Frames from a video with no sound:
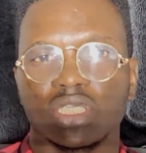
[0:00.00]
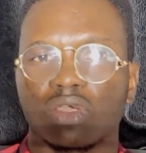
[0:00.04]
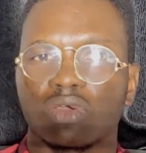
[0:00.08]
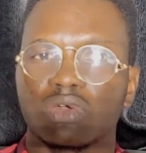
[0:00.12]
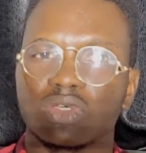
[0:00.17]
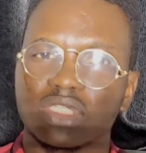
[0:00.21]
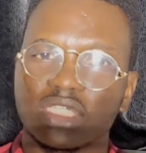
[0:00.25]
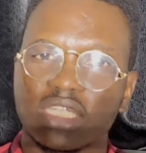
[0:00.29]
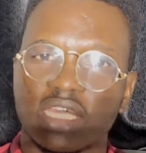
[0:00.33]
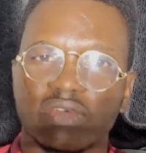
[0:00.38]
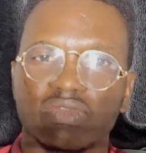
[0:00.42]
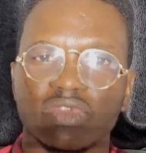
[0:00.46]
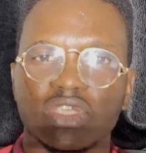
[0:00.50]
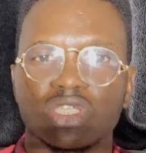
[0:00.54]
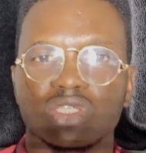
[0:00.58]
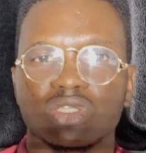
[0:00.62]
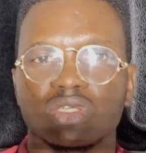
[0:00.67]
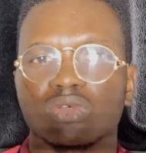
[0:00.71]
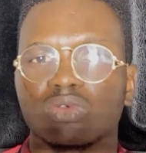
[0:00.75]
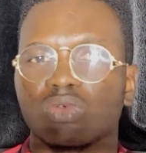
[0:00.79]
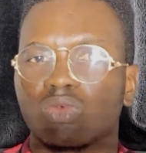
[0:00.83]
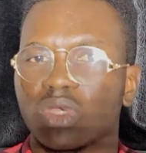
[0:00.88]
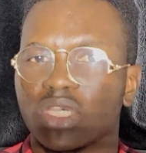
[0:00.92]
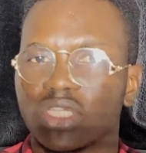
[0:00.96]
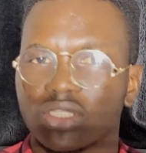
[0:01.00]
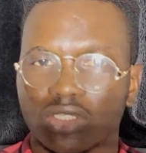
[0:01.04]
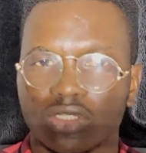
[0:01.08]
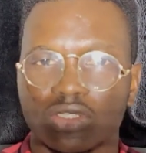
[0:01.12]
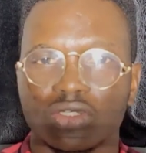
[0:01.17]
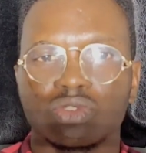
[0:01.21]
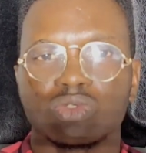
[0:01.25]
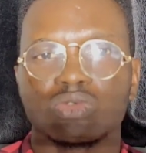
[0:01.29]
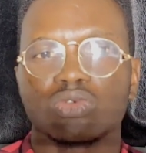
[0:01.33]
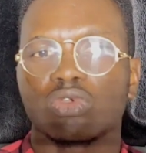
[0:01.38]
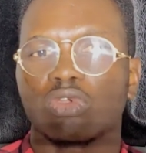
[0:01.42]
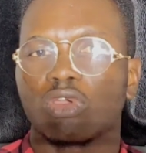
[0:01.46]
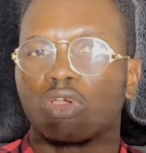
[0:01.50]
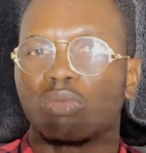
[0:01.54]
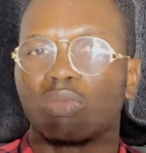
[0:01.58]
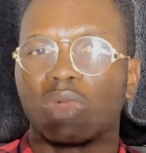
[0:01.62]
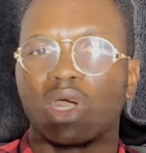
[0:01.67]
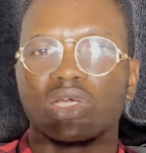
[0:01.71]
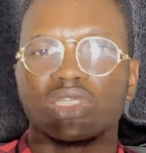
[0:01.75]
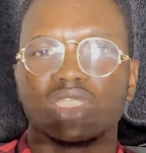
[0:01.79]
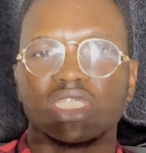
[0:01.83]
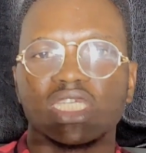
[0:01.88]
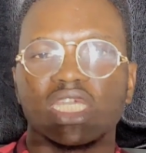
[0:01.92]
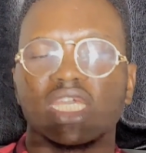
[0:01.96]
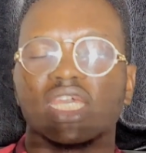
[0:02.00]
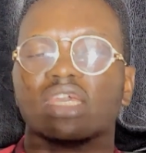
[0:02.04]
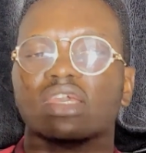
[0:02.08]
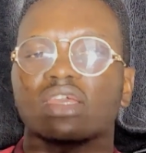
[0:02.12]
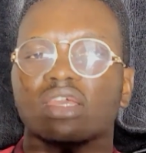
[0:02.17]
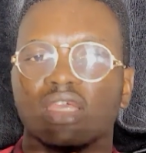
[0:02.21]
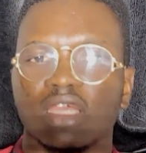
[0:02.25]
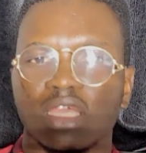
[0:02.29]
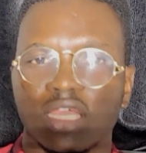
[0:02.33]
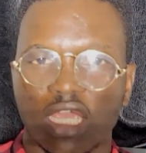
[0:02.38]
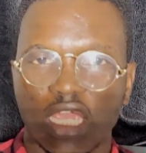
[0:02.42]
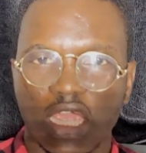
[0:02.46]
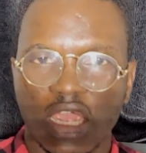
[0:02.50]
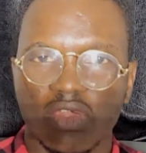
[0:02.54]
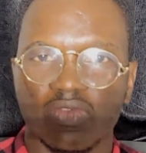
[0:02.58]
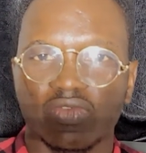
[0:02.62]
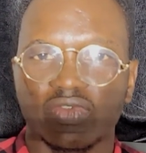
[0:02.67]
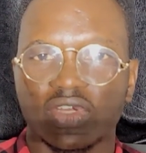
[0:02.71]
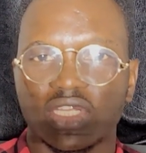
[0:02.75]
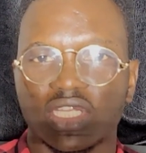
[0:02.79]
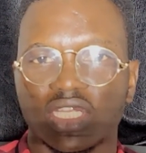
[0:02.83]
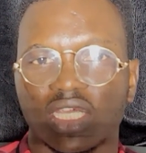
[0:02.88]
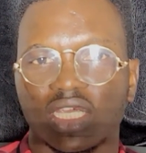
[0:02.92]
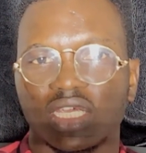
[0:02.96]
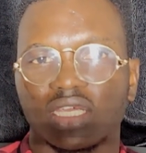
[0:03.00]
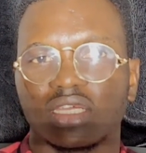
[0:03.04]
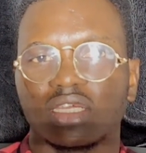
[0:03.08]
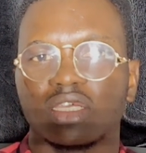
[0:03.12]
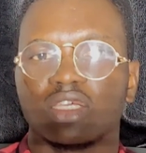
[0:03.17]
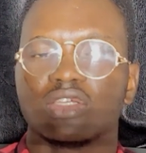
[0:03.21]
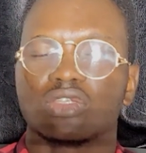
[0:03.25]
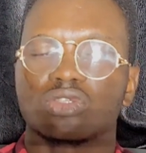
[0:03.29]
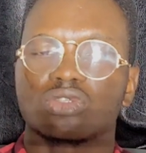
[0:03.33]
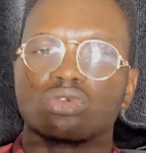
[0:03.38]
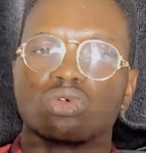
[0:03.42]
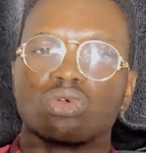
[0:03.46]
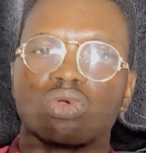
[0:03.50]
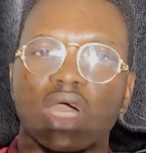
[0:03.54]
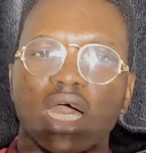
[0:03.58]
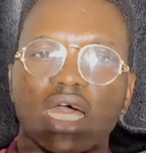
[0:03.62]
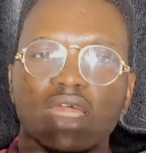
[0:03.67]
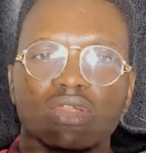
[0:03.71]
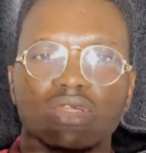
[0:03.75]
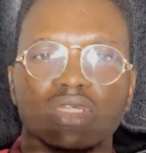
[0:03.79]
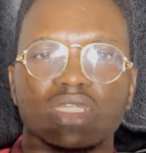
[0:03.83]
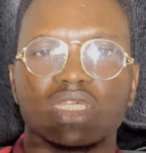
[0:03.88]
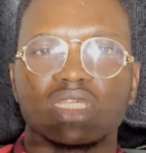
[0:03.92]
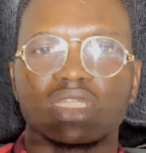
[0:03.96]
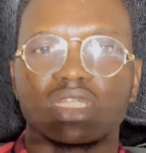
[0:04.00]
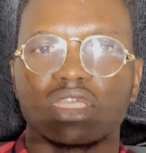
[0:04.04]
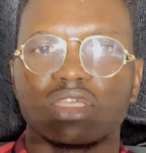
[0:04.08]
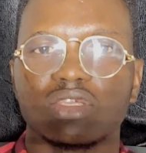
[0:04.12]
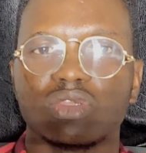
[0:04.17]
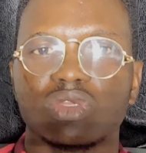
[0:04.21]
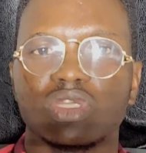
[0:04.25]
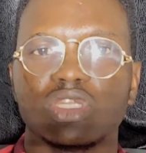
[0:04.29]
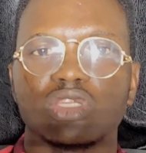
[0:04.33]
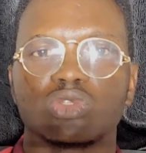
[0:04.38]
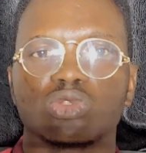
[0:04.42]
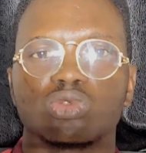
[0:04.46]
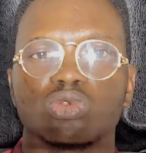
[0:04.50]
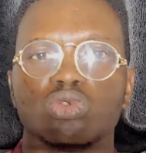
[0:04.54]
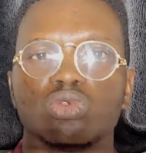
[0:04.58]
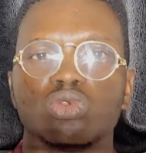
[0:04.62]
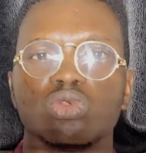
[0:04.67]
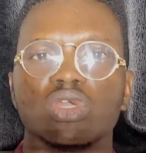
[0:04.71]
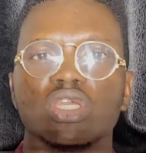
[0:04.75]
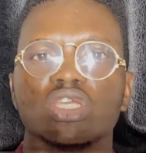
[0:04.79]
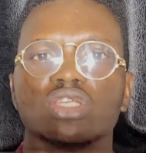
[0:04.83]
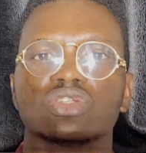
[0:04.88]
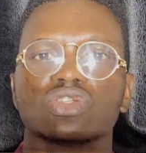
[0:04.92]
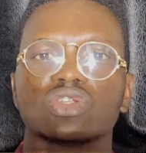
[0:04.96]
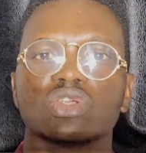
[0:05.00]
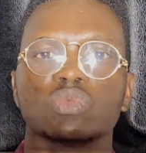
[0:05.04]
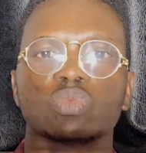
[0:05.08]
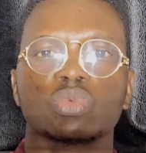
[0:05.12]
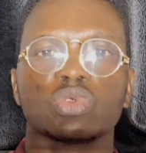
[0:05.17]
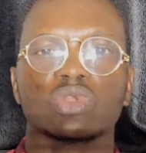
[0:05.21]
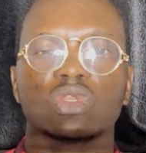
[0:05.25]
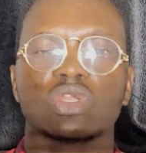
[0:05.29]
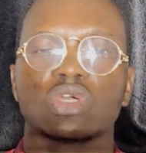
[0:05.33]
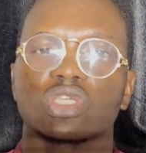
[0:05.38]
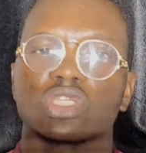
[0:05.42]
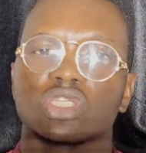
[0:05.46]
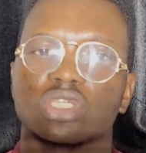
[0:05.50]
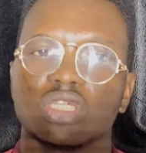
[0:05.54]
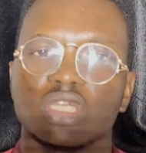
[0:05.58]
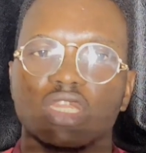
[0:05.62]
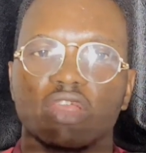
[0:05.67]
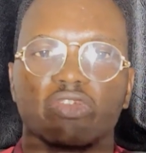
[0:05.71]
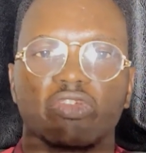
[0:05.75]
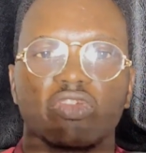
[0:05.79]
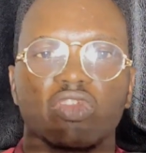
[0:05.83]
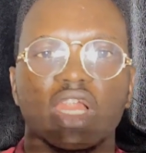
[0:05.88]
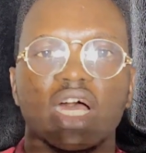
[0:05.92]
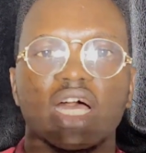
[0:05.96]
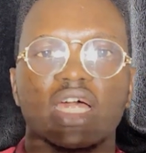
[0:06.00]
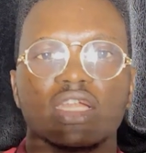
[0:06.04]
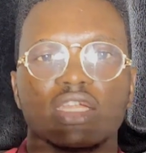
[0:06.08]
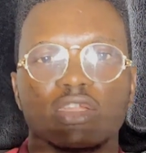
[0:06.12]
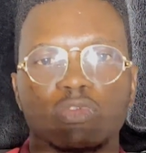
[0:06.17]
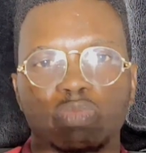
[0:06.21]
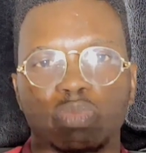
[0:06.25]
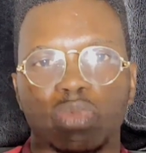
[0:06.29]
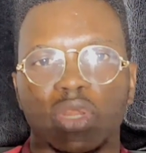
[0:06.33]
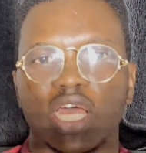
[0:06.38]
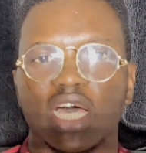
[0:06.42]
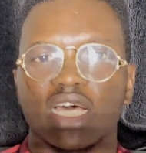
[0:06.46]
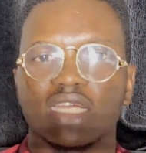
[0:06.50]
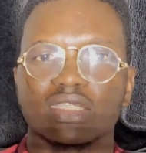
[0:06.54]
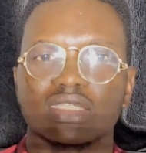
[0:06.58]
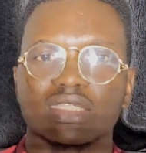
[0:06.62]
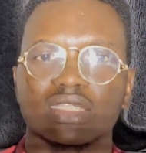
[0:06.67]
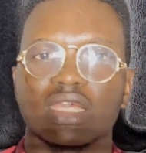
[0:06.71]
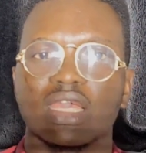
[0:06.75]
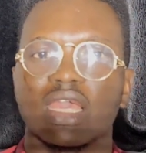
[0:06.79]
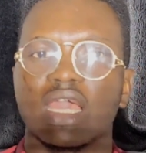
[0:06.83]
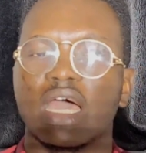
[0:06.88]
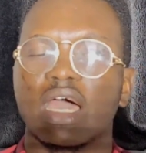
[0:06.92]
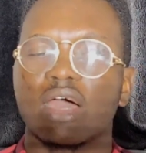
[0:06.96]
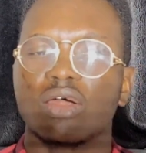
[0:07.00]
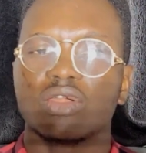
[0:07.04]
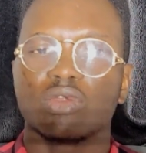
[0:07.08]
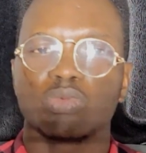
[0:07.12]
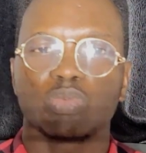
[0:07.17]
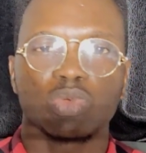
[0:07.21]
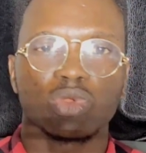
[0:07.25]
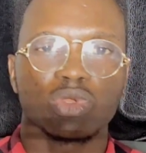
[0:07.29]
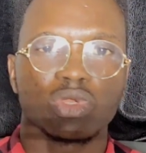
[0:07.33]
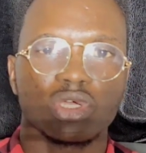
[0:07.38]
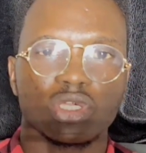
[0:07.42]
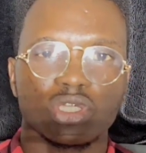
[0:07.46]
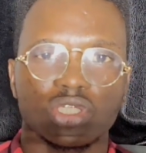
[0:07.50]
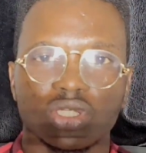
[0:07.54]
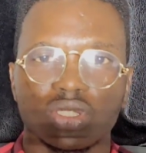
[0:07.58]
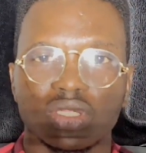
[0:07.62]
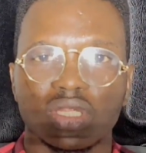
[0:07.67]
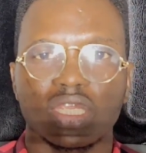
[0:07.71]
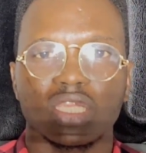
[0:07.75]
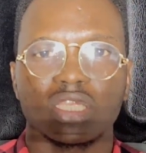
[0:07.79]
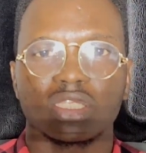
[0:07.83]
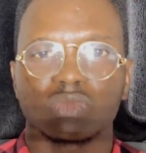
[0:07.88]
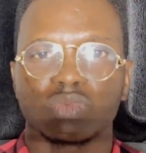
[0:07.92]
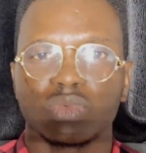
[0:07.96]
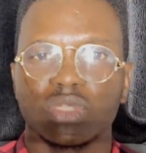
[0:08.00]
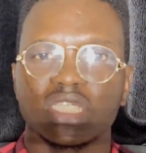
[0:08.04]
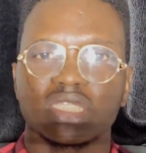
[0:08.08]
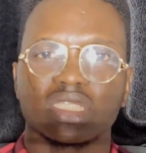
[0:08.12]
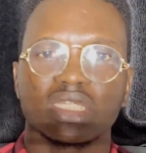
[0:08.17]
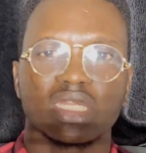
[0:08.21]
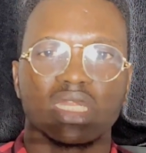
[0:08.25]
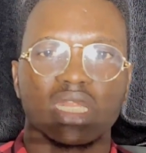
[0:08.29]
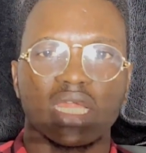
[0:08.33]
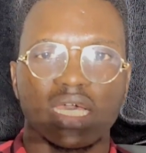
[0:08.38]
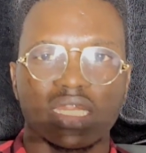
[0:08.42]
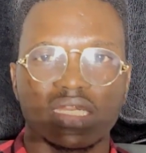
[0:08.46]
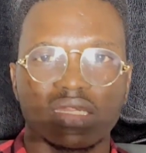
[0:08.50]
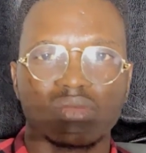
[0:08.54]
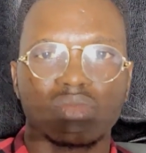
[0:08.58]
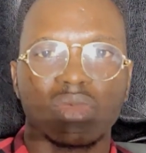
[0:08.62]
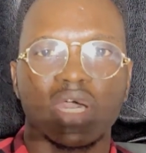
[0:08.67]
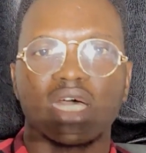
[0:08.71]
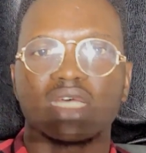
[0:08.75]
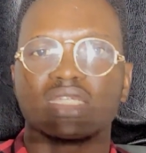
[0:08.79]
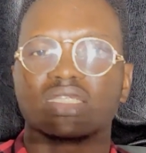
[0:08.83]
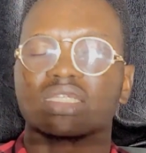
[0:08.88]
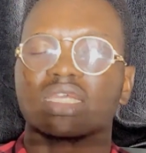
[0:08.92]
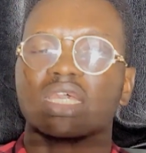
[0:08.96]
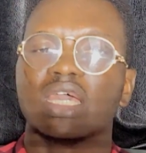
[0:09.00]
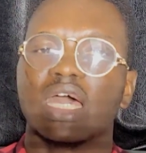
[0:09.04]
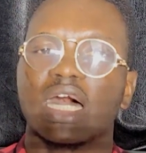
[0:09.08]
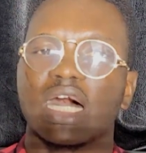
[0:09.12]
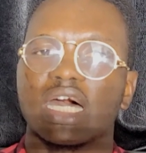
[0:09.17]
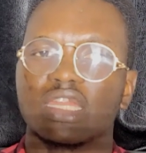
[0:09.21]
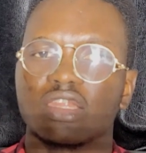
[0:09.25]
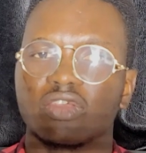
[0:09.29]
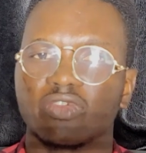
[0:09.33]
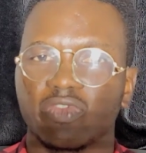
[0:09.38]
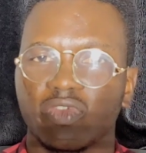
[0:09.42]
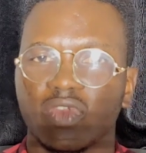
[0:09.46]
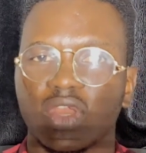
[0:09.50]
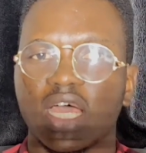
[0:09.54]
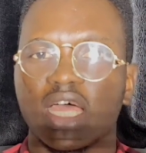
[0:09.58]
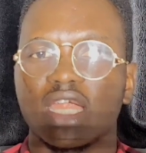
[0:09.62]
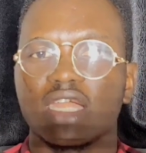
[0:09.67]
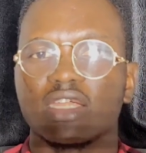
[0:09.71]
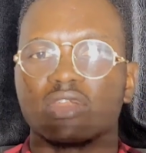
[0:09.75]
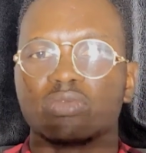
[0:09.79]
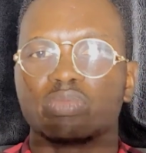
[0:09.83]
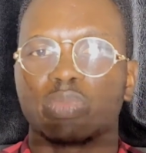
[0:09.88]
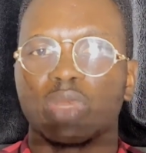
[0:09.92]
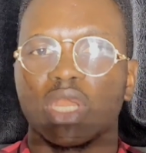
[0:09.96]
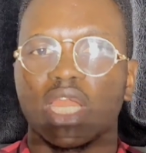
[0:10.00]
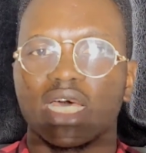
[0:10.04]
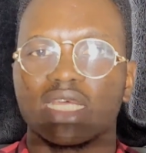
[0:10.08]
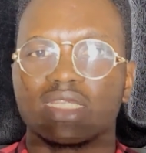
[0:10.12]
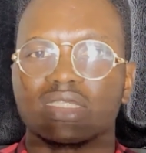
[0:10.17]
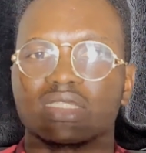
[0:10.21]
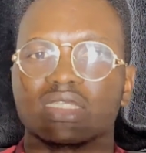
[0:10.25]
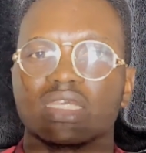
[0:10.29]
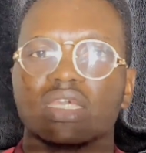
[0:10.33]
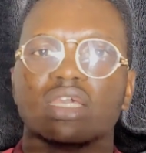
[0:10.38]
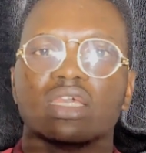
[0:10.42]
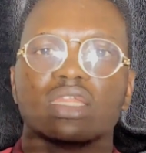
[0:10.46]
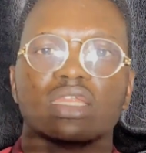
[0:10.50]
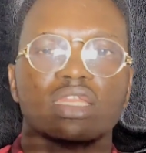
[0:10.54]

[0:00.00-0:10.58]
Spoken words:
Conservation questions do come out there every year. So another thing you need to know is reproduction in flowering plants, how reproduction takes place in animals and in flowering plants.